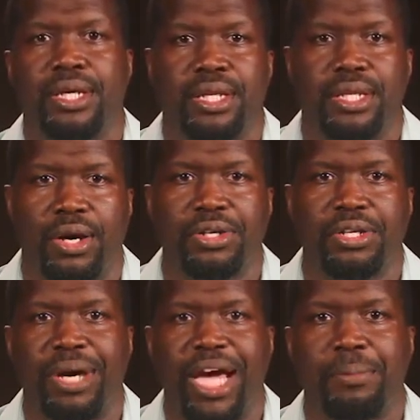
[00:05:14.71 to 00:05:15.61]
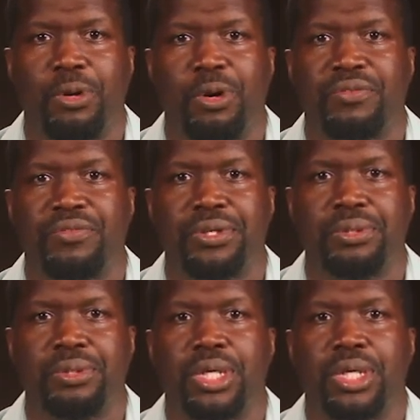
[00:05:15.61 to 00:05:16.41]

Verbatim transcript: learned a Bible overview,